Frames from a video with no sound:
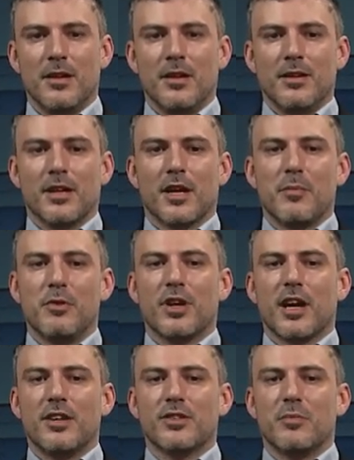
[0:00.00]
The
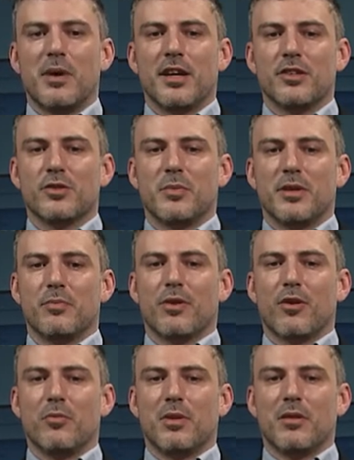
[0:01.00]
communication management
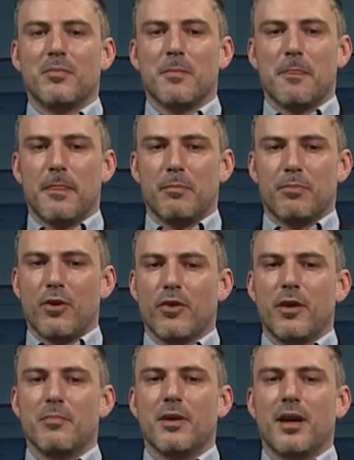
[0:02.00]
program
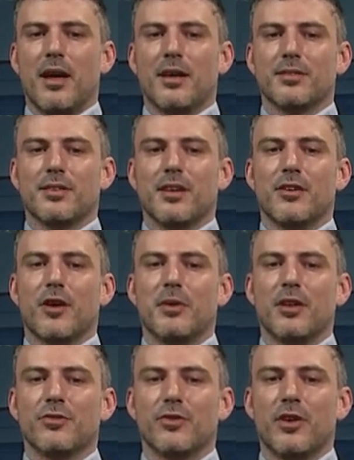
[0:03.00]
has a
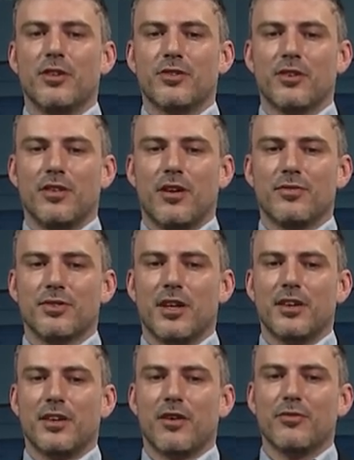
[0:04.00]
nominal duration of
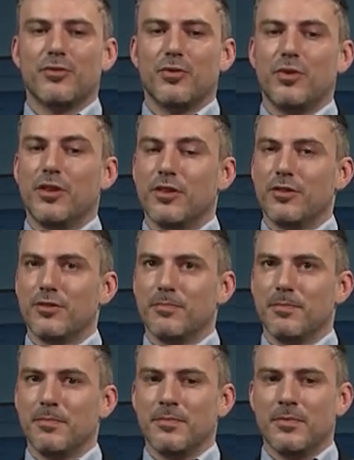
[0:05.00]
study of 2 years.
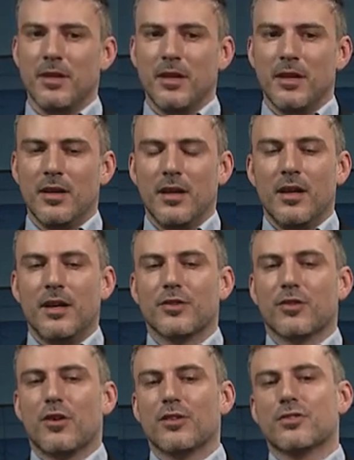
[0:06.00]
It
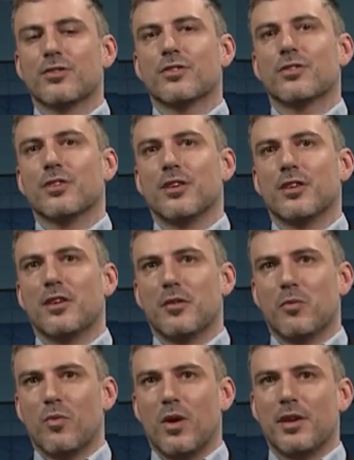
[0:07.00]
costs
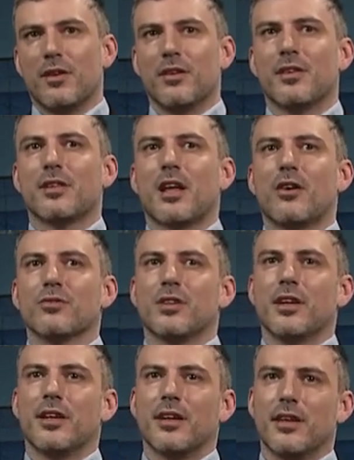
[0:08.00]

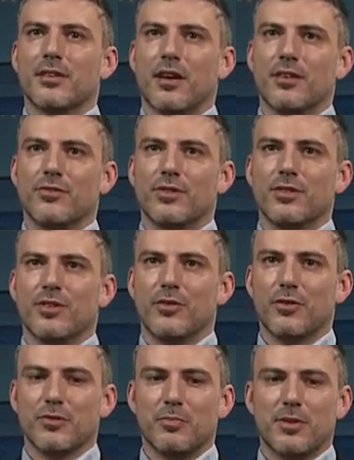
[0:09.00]
1,800
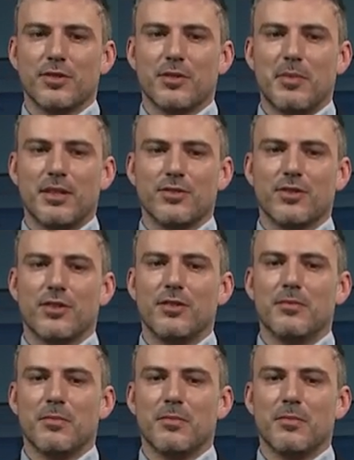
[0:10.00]
euros per semester,